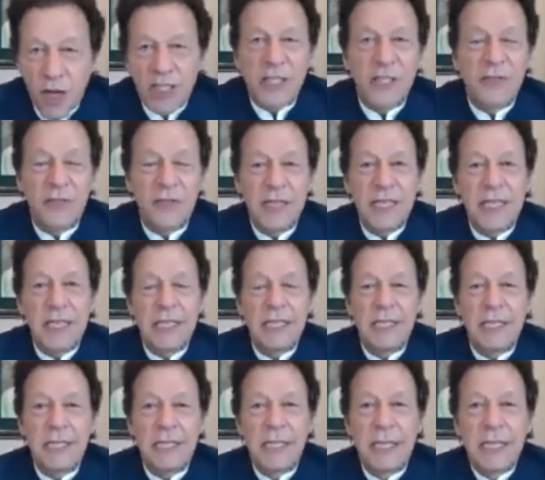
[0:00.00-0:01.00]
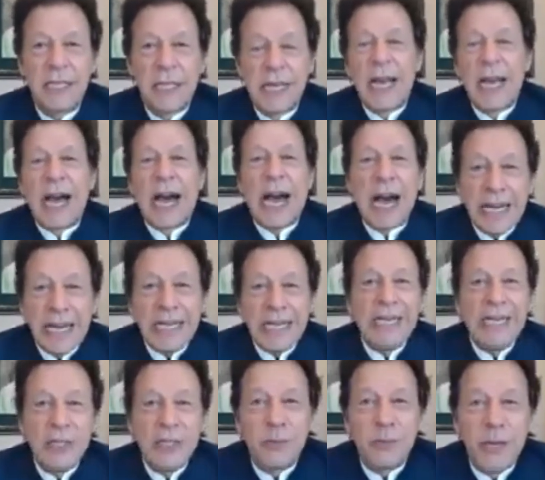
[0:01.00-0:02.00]
philosophy is,
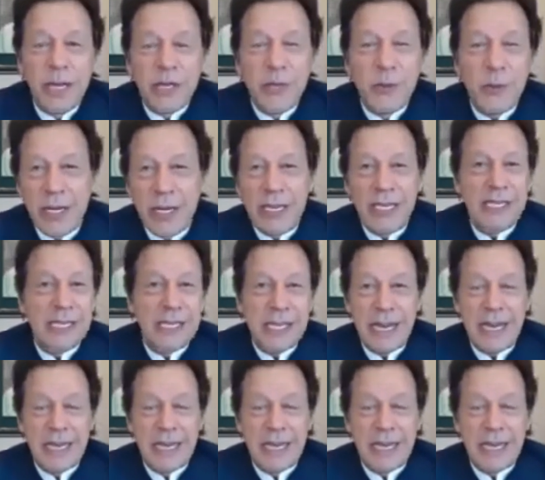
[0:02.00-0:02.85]
I need to make you